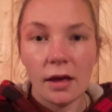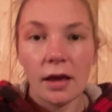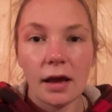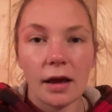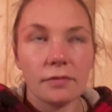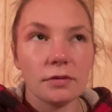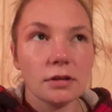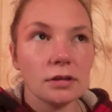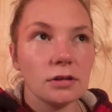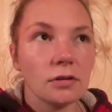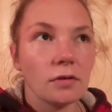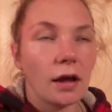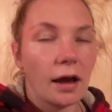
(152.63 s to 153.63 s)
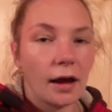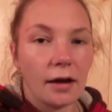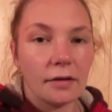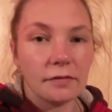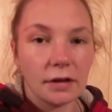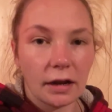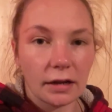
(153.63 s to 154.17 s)
and really don't
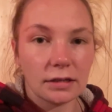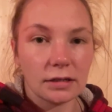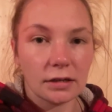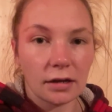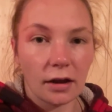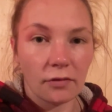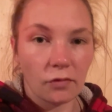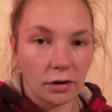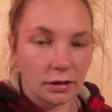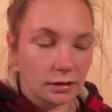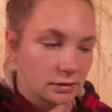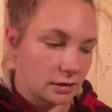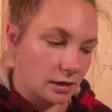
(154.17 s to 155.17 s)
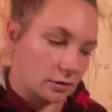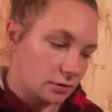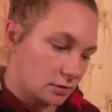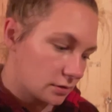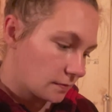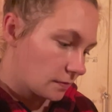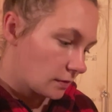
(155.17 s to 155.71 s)
have an idea of what it entails.
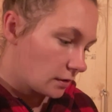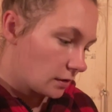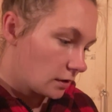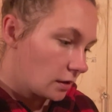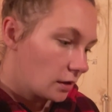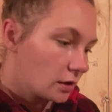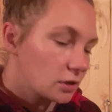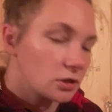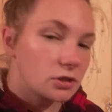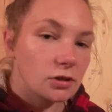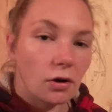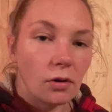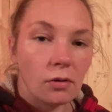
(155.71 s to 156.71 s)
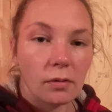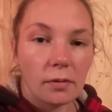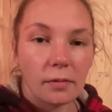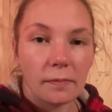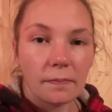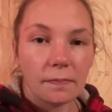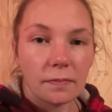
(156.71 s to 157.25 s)
So
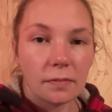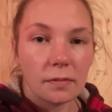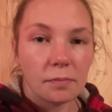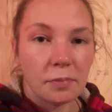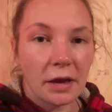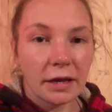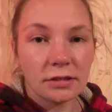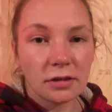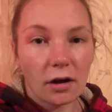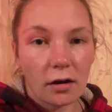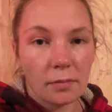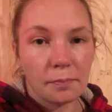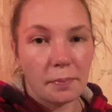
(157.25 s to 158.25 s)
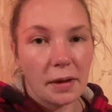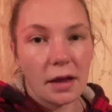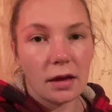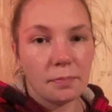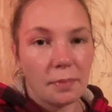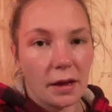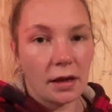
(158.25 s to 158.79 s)
Pigs are
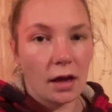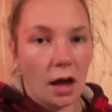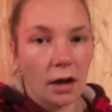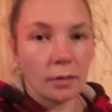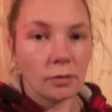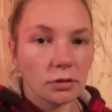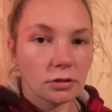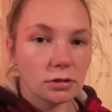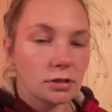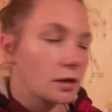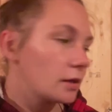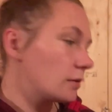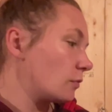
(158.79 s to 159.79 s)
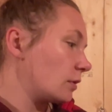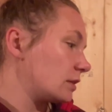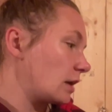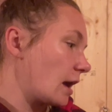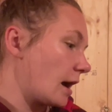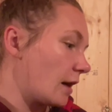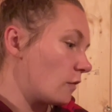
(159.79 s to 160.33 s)
big, big animals. When
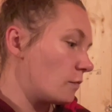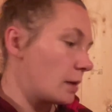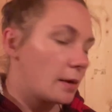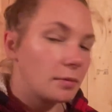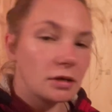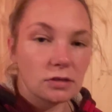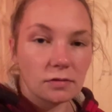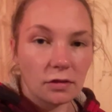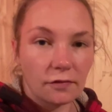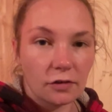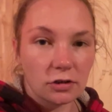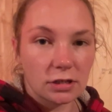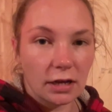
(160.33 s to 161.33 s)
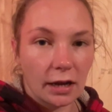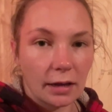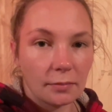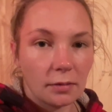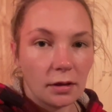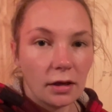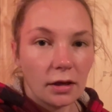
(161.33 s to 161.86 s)
they have babies for the first
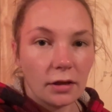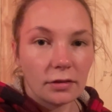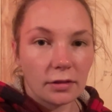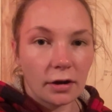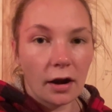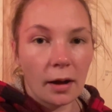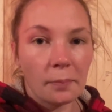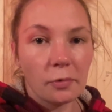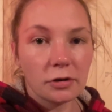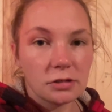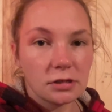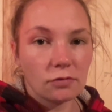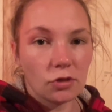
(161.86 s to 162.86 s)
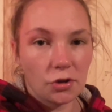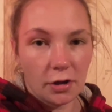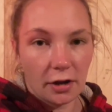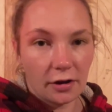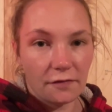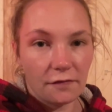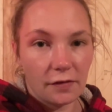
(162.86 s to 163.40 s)
time, they're upwards of
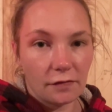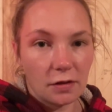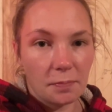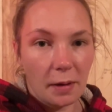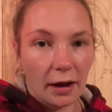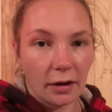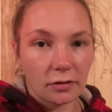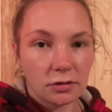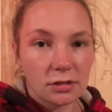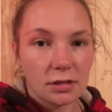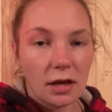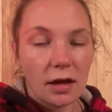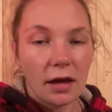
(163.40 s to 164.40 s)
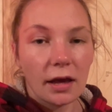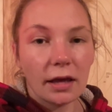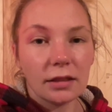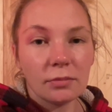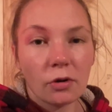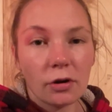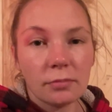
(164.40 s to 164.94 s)
350 pounds. And the
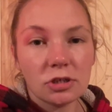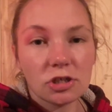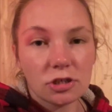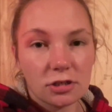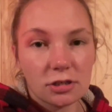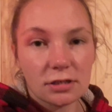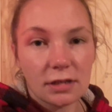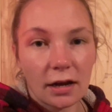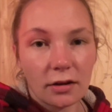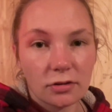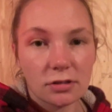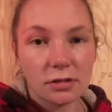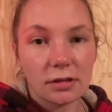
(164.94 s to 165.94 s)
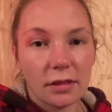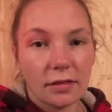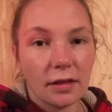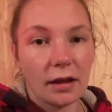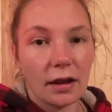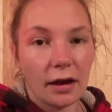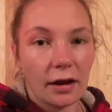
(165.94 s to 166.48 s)
more mature sows
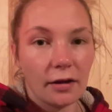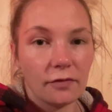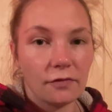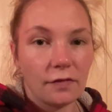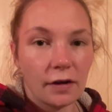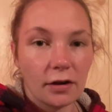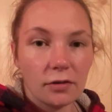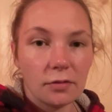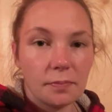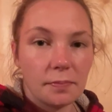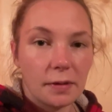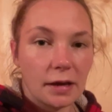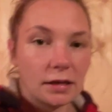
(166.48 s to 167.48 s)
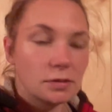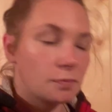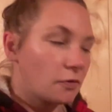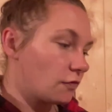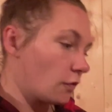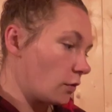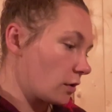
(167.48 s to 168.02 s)
that have farrowed pigs
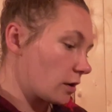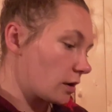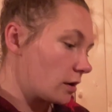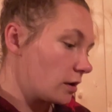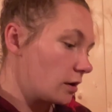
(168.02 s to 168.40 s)
before